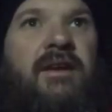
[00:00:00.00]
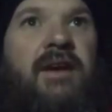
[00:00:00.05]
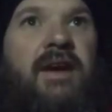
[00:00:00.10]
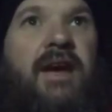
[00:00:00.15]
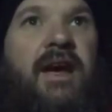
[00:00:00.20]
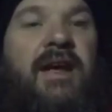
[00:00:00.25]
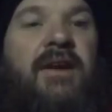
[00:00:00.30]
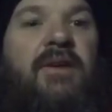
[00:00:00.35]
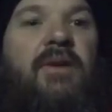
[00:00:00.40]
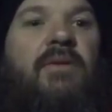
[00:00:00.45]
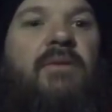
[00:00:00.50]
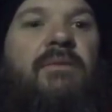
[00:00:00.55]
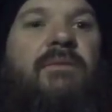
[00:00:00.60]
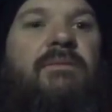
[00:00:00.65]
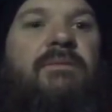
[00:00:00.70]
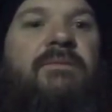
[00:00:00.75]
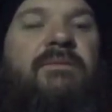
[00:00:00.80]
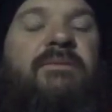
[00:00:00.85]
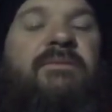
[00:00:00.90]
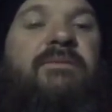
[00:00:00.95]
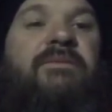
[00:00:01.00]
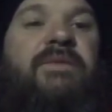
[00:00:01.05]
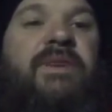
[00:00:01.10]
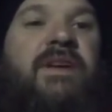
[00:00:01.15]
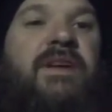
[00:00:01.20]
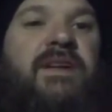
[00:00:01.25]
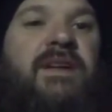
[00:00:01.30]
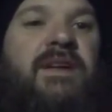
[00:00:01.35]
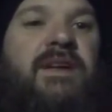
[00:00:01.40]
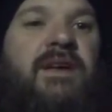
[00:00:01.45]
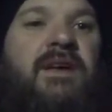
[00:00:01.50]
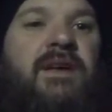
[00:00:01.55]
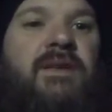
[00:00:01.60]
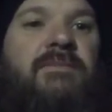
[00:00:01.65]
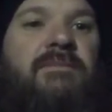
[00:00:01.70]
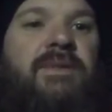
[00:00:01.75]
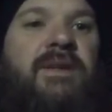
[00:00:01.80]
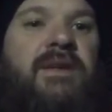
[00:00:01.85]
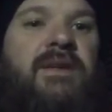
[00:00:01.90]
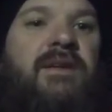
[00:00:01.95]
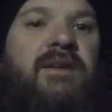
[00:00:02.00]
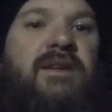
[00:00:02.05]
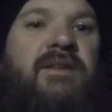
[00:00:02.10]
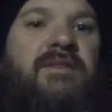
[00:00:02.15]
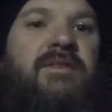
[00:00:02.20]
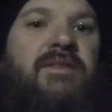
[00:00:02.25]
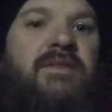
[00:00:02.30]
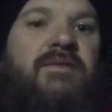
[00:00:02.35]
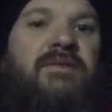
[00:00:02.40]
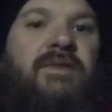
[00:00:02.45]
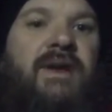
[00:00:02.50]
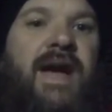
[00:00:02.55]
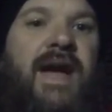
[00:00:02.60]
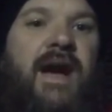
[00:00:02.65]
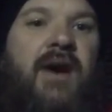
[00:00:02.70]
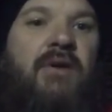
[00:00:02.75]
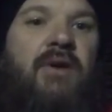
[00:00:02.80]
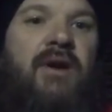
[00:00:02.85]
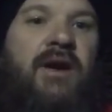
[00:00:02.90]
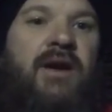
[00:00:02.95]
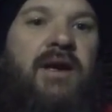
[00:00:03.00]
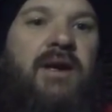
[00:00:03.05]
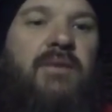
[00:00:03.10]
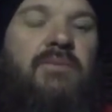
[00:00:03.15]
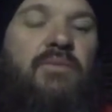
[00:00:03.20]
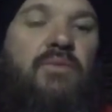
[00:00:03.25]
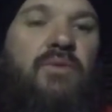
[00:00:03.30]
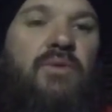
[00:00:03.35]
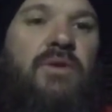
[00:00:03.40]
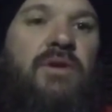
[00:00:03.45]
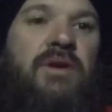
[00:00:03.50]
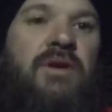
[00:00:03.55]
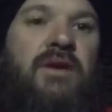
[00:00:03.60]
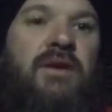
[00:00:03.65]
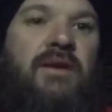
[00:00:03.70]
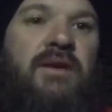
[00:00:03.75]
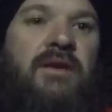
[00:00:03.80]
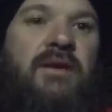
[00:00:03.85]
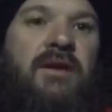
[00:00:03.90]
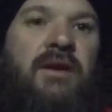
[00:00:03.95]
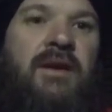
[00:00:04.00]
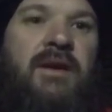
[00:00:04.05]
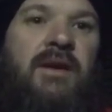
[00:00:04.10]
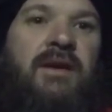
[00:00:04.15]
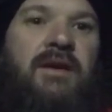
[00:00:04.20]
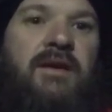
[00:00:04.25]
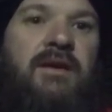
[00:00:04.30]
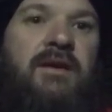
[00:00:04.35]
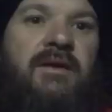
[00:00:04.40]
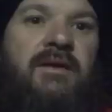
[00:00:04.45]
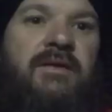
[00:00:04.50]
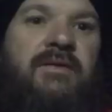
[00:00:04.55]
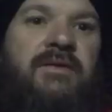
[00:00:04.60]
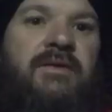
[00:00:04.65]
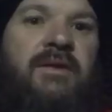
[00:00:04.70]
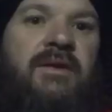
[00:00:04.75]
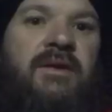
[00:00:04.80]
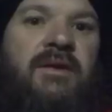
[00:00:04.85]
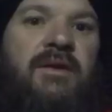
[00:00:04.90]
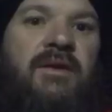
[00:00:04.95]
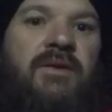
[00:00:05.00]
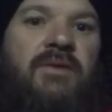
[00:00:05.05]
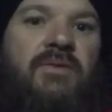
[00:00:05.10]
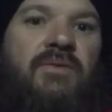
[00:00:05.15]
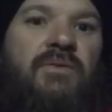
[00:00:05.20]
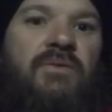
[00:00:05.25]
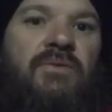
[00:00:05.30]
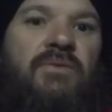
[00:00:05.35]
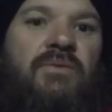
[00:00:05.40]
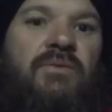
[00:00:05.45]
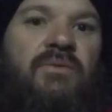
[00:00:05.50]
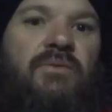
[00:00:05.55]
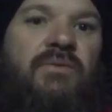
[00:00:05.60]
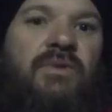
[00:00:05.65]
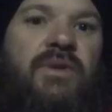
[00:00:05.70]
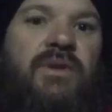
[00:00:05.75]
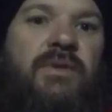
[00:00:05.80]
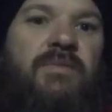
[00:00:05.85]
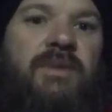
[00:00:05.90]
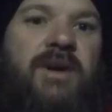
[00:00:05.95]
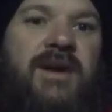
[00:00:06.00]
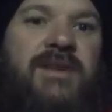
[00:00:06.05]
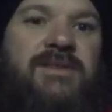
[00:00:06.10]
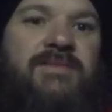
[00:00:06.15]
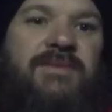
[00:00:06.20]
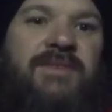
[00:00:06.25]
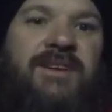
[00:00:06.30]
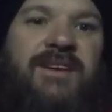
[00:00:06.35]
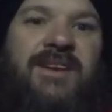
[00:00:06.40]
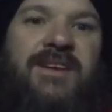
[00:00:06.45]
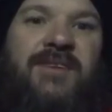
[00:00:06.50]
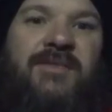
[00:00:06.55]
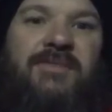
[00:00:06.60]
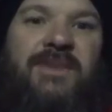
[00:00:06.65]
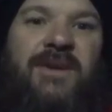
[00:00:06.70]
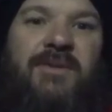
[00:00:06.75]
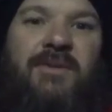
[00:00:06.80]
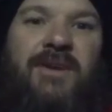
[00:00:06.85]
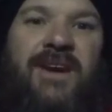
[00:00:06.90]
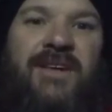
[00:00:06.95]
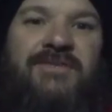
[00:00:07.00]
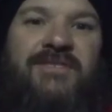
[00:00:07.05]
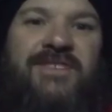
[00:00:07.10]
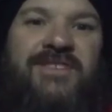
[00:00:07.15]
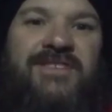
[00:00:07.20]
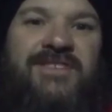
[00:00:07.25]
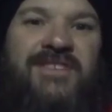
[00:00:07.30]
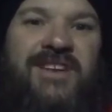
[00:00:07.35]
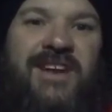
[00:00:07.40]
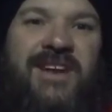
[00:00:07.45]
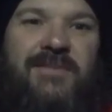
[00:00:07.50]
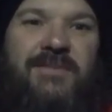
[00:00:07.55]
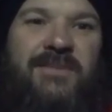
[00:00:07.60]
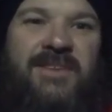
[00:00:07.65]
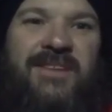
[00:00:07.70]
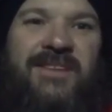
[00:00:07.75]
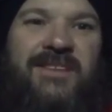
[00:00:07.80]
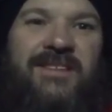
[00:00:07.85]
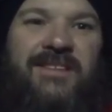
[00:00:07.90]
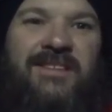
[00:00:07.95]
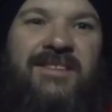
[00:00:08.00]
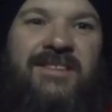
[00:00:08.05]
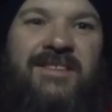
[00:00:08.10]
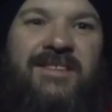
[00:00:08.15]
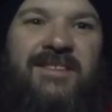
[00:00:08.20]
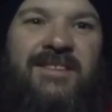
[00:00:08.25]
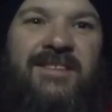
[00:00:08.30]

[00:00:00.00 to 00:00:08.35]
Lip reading: I don't fit in because of how I am. One is with the possibility. Oh, my wife just chimed in.